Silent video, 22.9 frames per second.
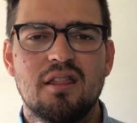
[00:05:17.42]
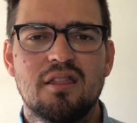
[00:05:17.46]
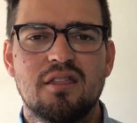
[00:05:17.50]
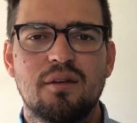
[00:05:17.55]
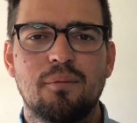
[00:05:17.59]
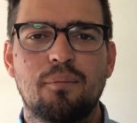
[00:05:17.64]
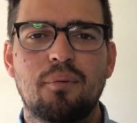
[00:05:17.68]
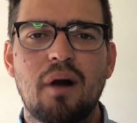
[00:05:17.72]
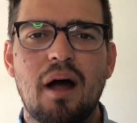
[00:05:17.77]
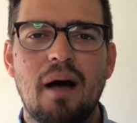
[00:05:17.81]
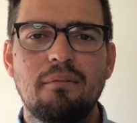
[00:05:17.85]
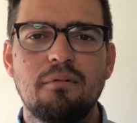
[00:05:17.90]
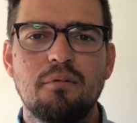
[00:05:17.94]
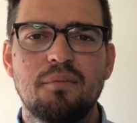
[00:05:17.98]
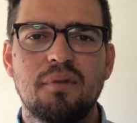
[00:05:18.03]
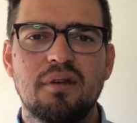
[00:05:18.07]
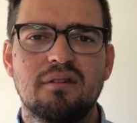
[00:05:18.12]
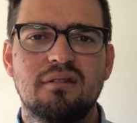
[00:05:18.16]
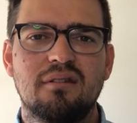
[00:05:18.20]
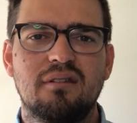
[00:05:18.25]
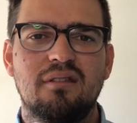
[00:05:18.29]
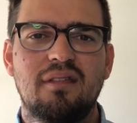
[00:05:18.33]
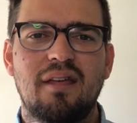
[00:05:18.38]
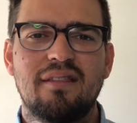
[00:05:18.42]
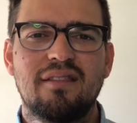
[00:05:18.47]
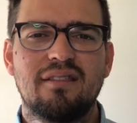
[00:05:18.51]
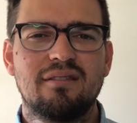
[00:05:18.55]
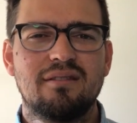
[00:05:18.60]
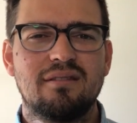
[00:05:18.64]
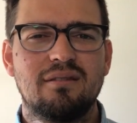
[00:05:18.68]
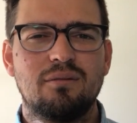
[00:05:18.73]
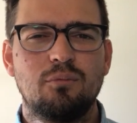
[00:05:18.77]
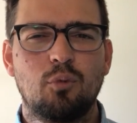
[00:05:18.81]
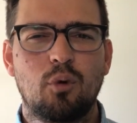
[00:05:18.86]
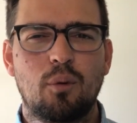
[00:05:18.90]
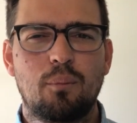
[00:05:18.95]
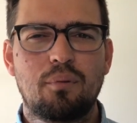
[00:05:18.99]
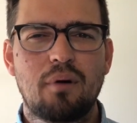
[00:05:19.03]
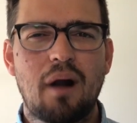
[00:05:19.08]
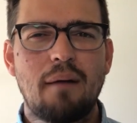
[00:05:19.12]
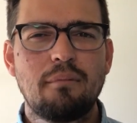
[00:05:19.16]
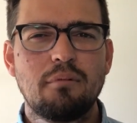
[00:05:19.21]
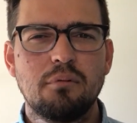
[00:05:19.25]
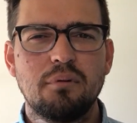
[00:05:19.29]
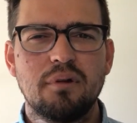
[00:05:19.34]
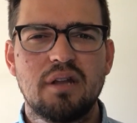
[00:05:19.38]
The problem is that we're
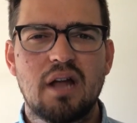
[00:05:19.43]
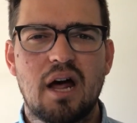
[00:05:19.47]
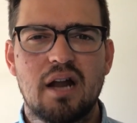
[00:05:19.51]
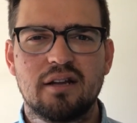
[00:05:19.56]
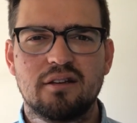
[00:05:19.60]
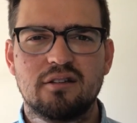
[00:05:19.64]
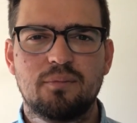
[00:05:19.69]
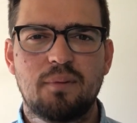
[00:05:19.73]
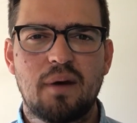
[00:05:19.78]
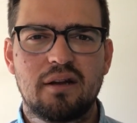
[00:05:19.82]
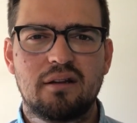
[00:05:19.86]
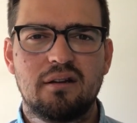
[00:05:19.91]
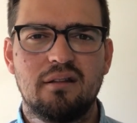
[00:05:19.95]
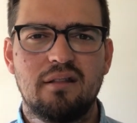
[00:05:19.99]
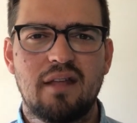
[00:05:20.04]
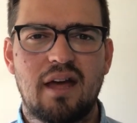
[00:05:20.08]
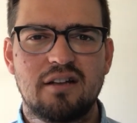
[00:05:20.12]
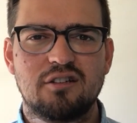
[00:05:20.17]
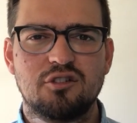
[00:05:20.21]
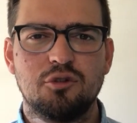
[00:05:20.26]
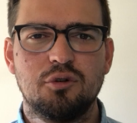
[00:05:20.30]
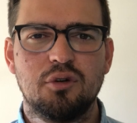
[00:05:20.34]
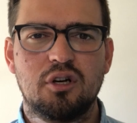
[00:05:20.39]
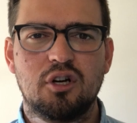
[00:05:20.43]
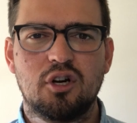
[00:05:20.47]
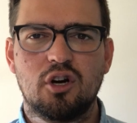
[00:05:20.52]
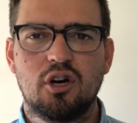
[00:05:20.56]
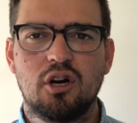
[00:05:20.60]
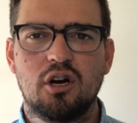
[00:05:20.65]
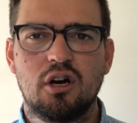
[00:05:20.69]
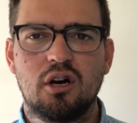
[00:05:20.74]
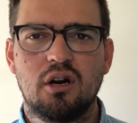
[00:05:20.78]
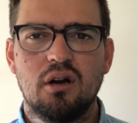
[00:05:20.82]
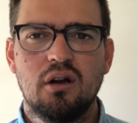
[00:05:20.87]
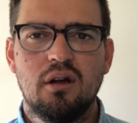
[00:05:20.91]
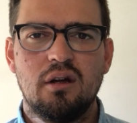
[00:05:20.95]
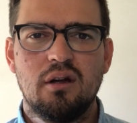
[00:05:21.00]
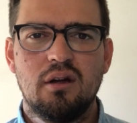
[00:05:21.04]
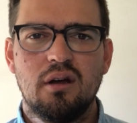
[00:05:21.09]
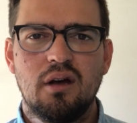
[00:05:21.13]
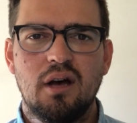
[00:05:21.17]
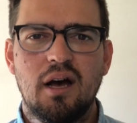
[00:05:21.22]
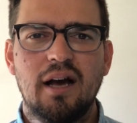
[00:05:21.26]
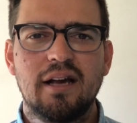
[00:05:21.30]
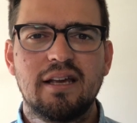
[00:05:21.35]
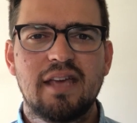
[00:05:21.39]
probably not expecting that to occur
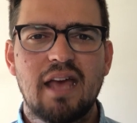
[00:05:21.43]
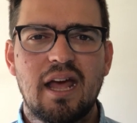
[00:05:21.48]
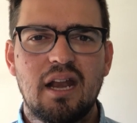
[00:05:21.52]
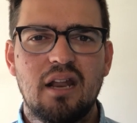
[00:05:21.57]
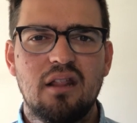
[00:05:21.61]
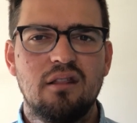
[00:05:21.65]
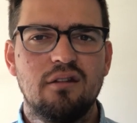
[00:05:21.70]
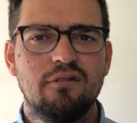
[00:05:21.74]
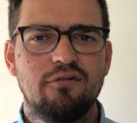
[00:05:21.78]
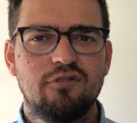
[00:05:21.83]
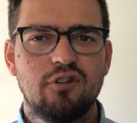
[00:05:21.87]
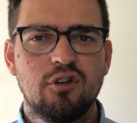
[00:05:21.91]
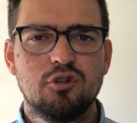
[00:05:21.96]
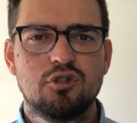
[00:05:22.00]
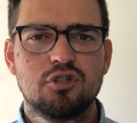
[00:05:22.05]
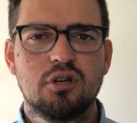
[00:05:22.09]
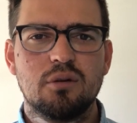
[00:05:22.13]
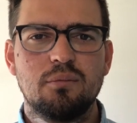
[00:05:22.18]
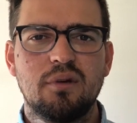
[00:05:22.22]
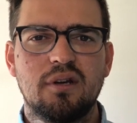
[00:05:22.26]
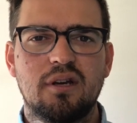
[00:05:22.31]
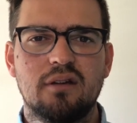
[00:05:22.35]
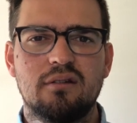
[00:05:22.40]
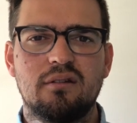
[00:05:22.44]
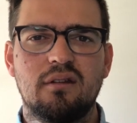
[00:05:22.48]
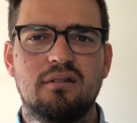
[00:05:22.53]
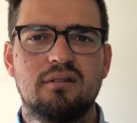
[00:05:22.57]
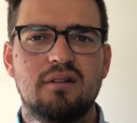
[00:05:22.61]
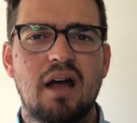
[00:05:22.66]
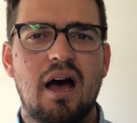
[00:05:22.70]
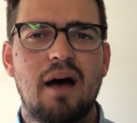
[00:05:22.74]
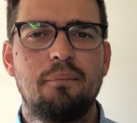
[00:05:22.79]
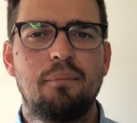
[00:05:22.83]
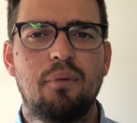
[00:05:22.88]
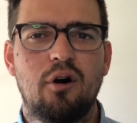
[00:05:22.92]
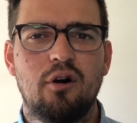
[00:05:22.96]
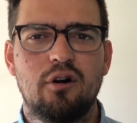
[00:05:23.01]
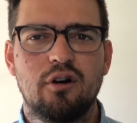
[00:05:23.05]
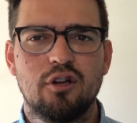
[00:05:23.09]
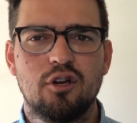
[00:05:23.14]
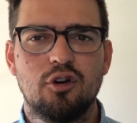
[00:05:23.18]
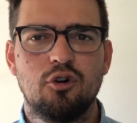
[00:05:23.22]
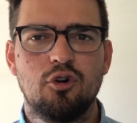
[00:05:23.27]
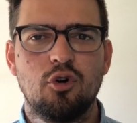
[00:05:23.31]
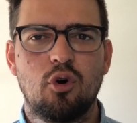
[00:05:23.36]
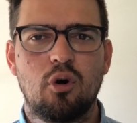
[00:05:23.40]
again in the future because it's not part of
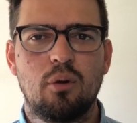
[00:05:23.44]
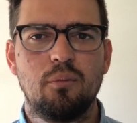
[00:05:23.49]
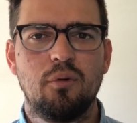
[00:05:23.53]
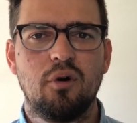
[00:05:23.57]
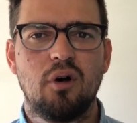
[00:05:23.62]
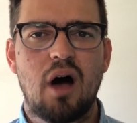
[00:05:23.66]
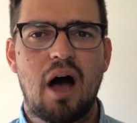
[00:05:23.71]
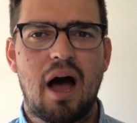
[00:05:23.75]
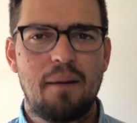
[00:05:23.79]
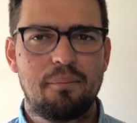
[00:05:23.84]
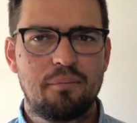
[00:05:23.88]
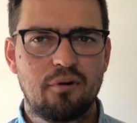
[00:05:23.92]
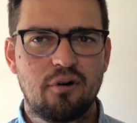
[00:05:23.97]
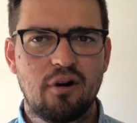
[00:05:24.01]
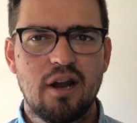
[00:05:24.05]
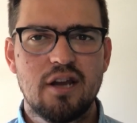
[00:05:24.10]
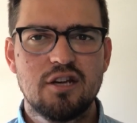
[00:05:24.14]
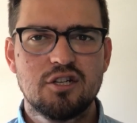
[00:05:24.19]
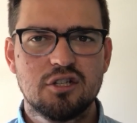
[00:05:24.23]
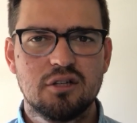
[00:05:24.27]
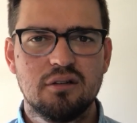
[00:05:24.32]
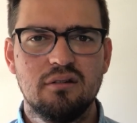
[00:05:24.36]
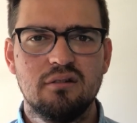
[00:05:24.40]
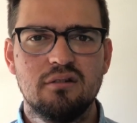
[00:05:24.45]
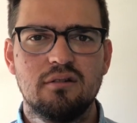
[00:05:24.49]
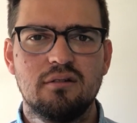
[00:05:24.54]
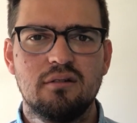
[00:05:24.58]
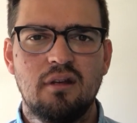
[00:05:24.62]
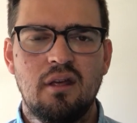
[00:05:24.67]
your normal operations.